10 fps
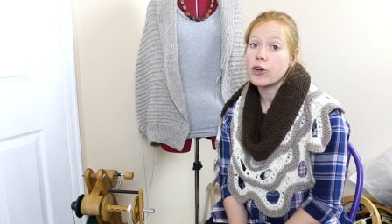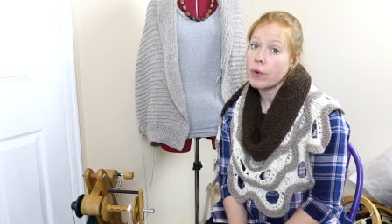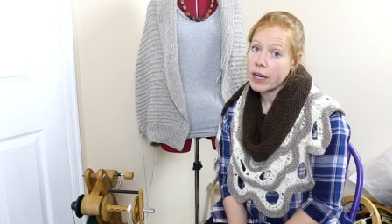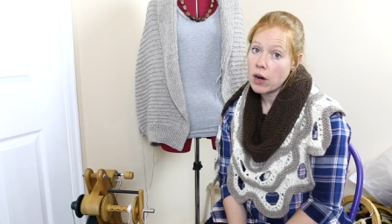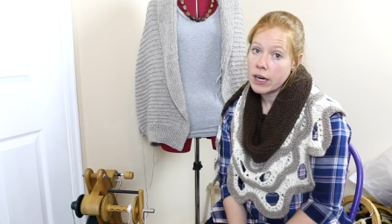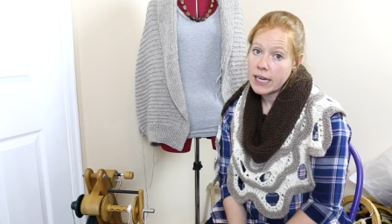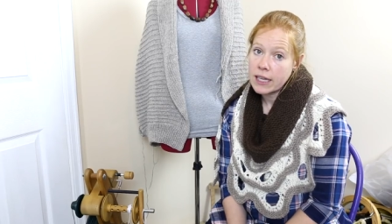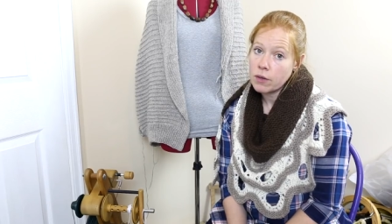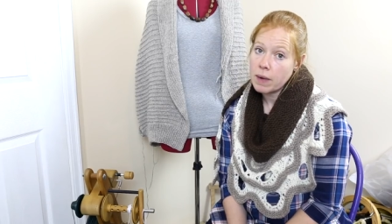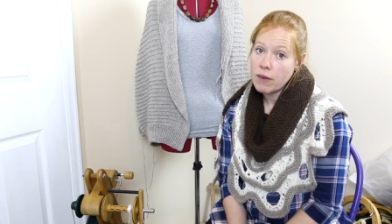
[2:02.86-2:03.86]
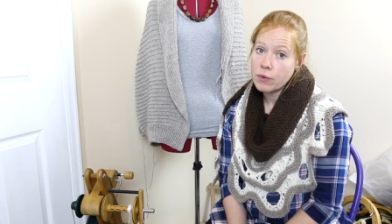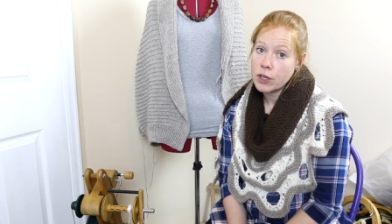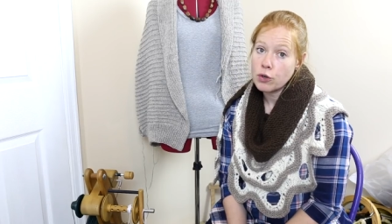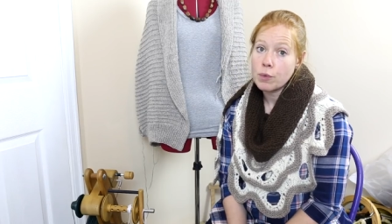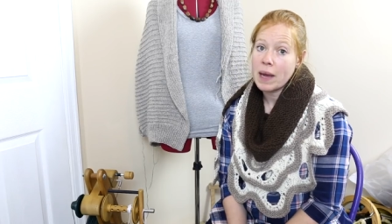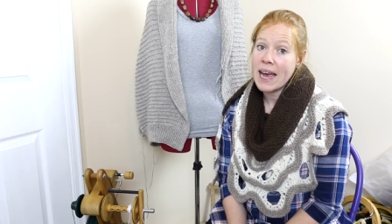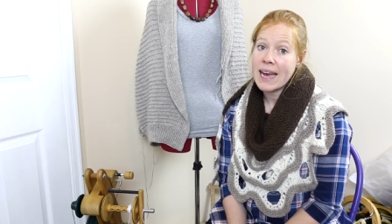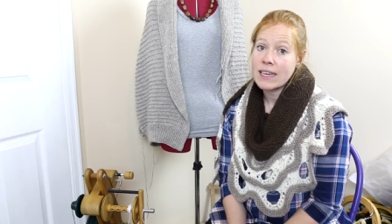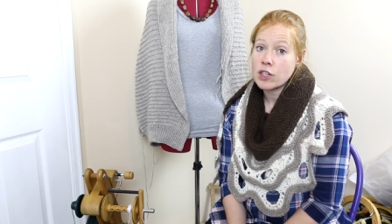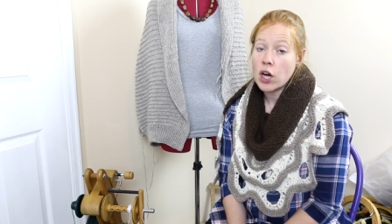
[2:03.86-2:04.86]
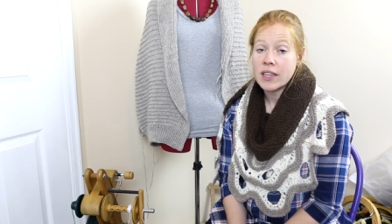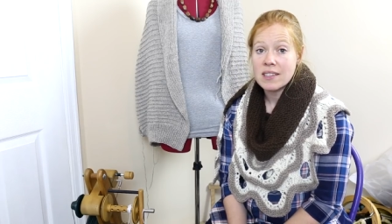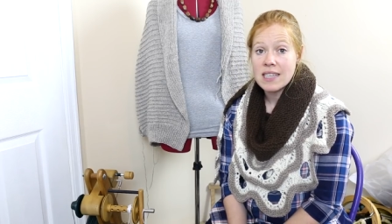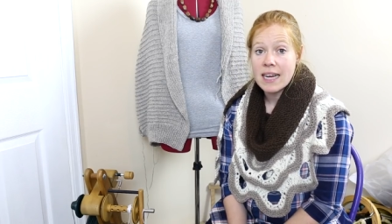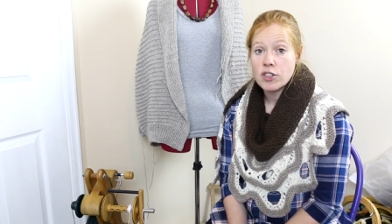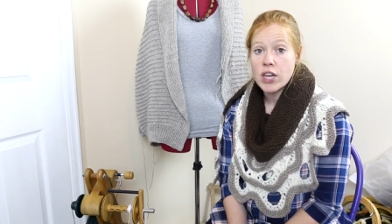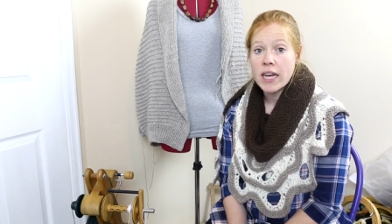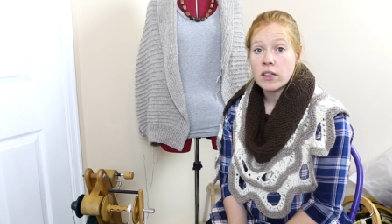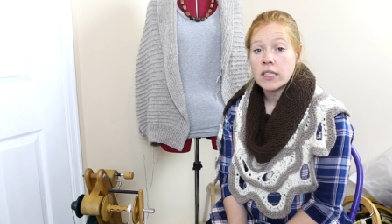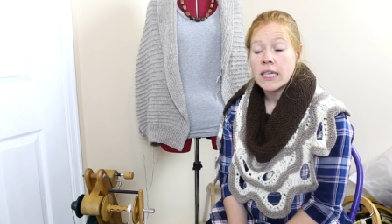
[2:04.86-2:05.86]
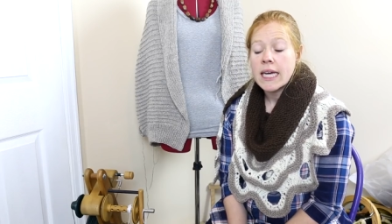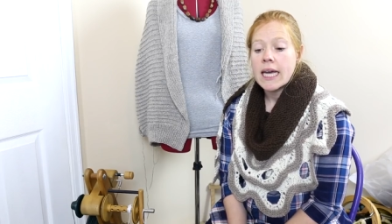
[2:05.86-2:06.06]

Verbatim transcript: are going on in the Ravelry group and on the Slack channel.